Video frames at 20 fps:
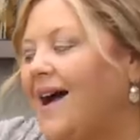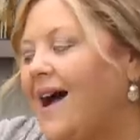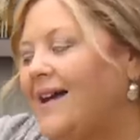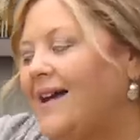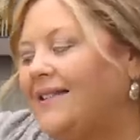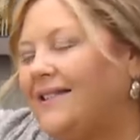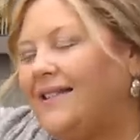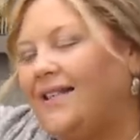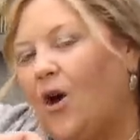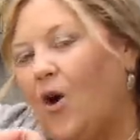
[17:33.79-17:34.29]

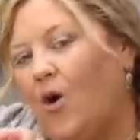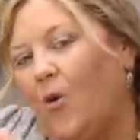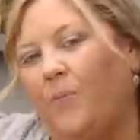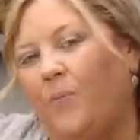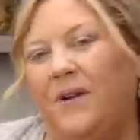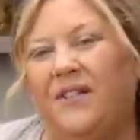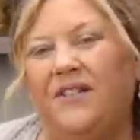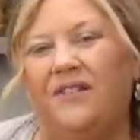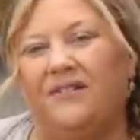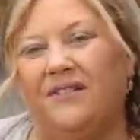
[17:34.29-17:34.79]
not to
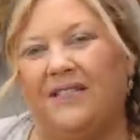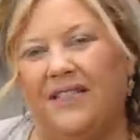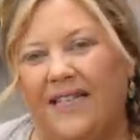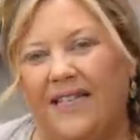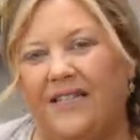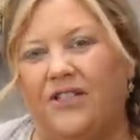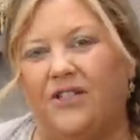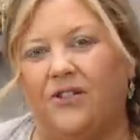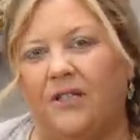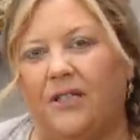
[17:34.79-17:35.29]
open your
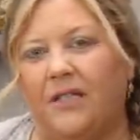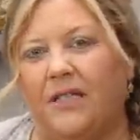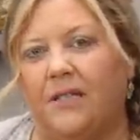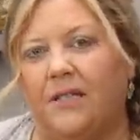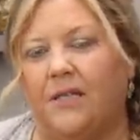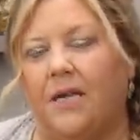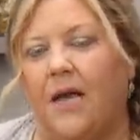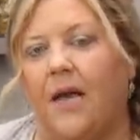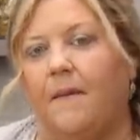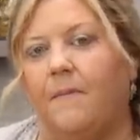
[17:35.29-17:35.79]
lid during
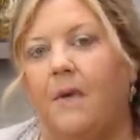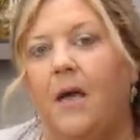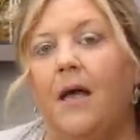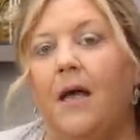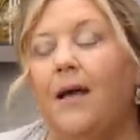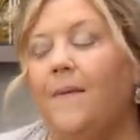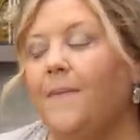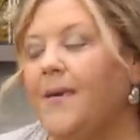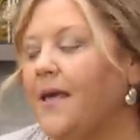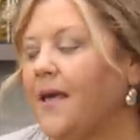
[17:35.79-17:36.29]
this time
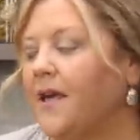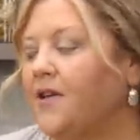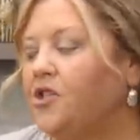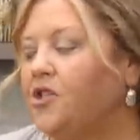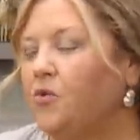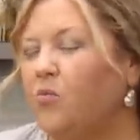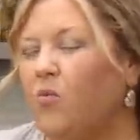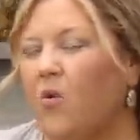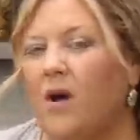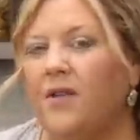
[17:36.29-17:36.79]
because
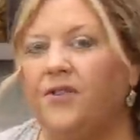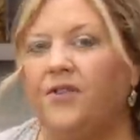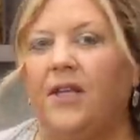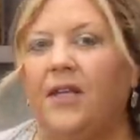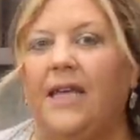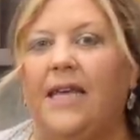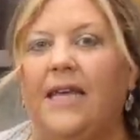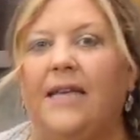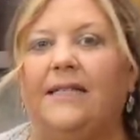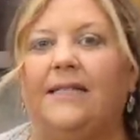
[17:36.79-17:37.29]
you want the
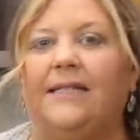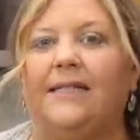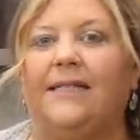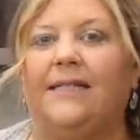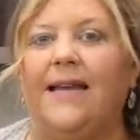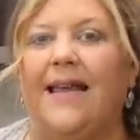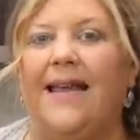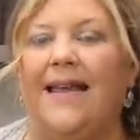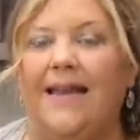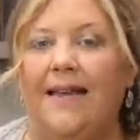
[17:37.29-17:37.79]
heat to
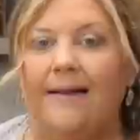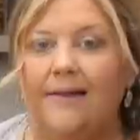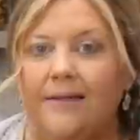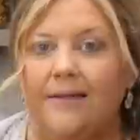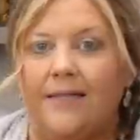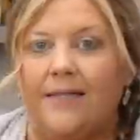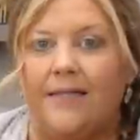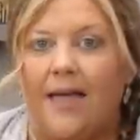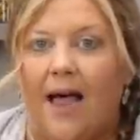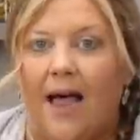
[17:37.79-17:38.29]
stay
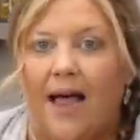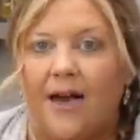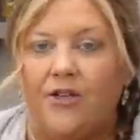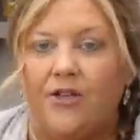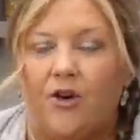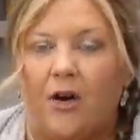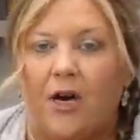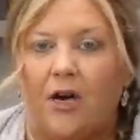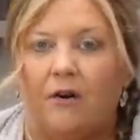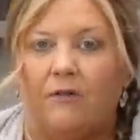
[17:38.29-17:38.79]
inside
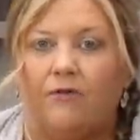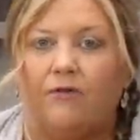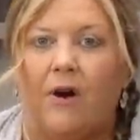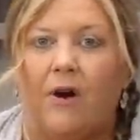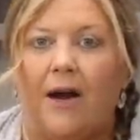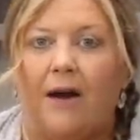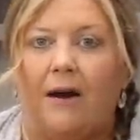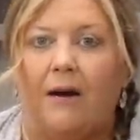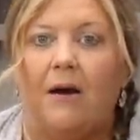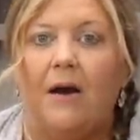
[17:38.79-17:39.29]
your air
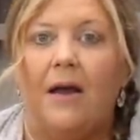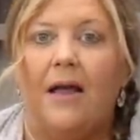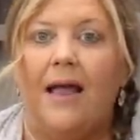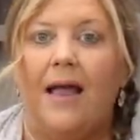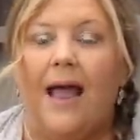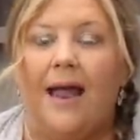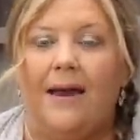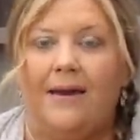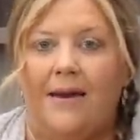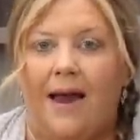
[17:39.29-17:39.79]
fryer
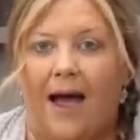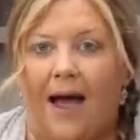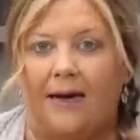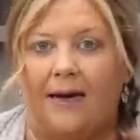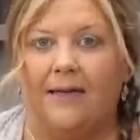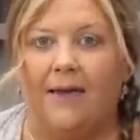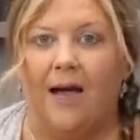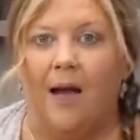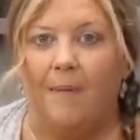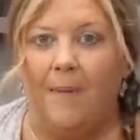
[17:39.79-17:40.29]
and not
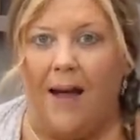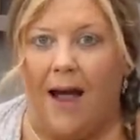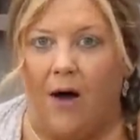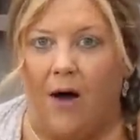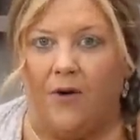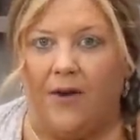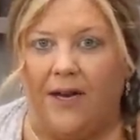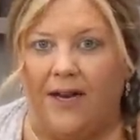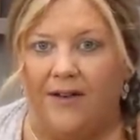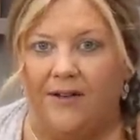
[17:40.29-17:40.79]
come
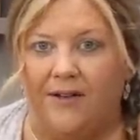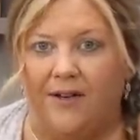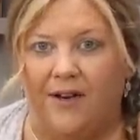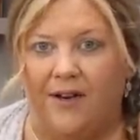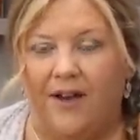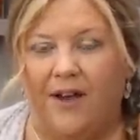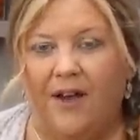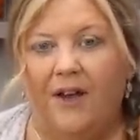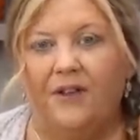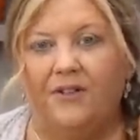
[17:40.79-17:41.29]
out
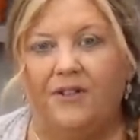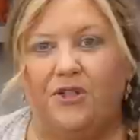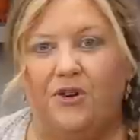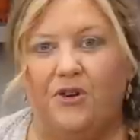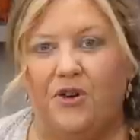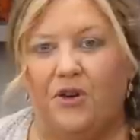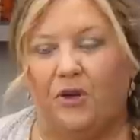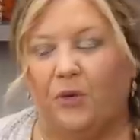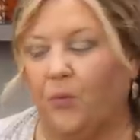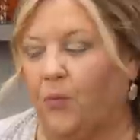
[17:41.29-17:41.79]
into
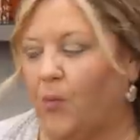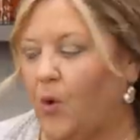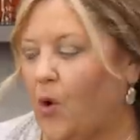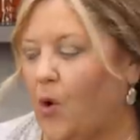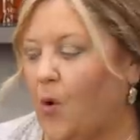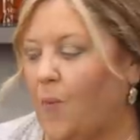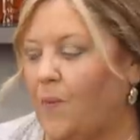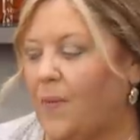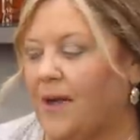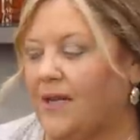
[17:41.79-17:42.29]
your
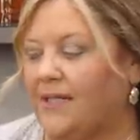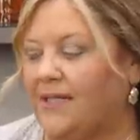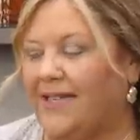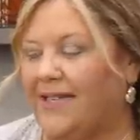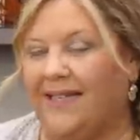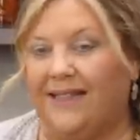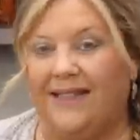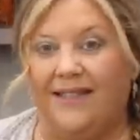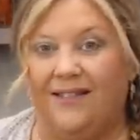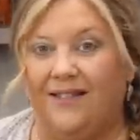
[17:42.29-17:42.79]
room, because
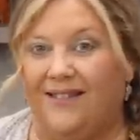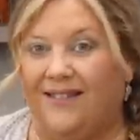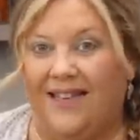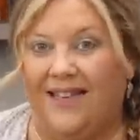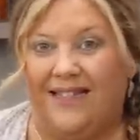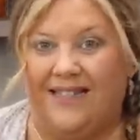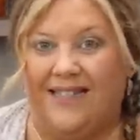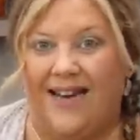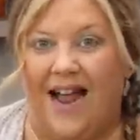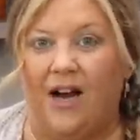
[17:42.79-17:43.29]

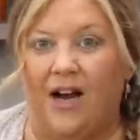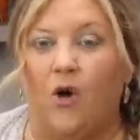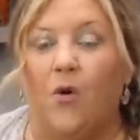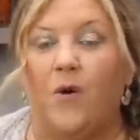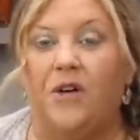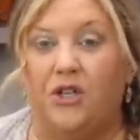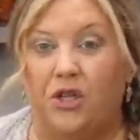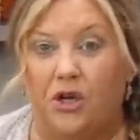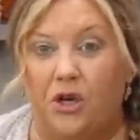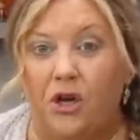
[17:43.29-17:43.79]
it's not
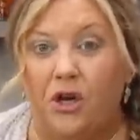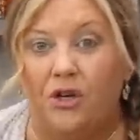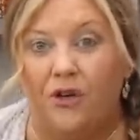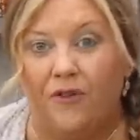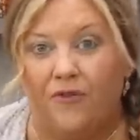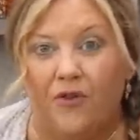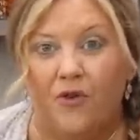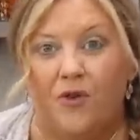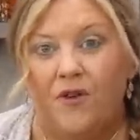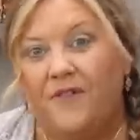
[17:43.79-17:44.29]
going to cook
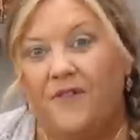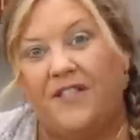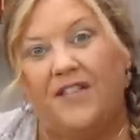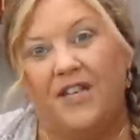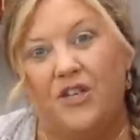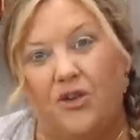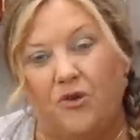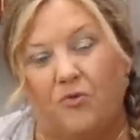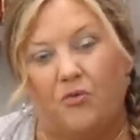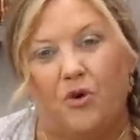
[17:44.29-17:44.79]
your food if it's
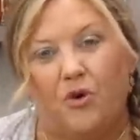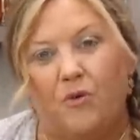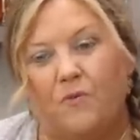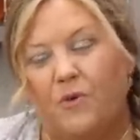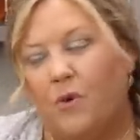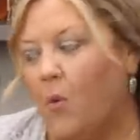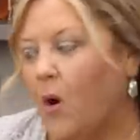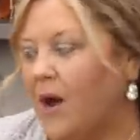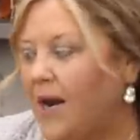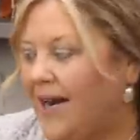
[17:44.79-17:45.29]
in your room.
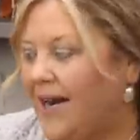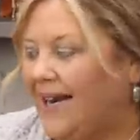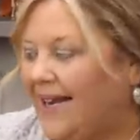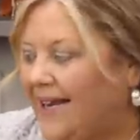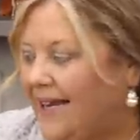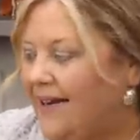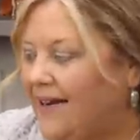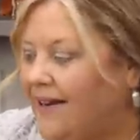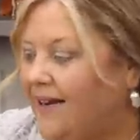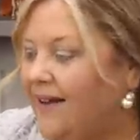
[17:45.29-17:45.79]
You want it
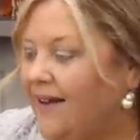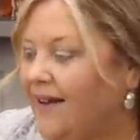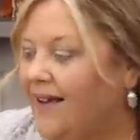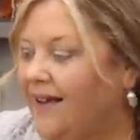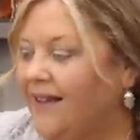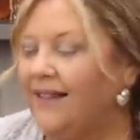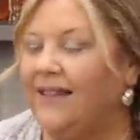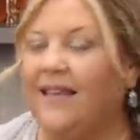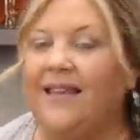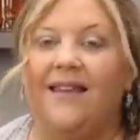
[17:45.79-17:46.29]
in
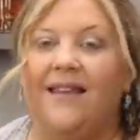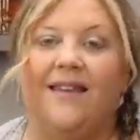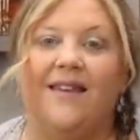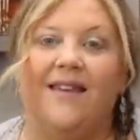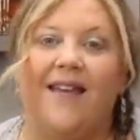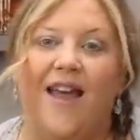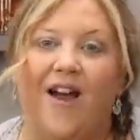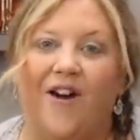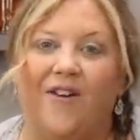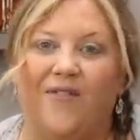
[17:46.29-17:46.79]
the
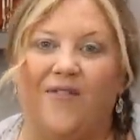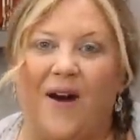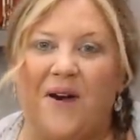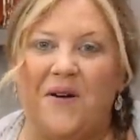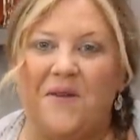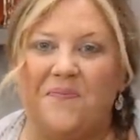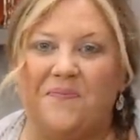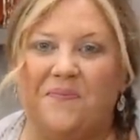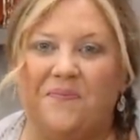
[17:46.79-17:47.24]
air fryer.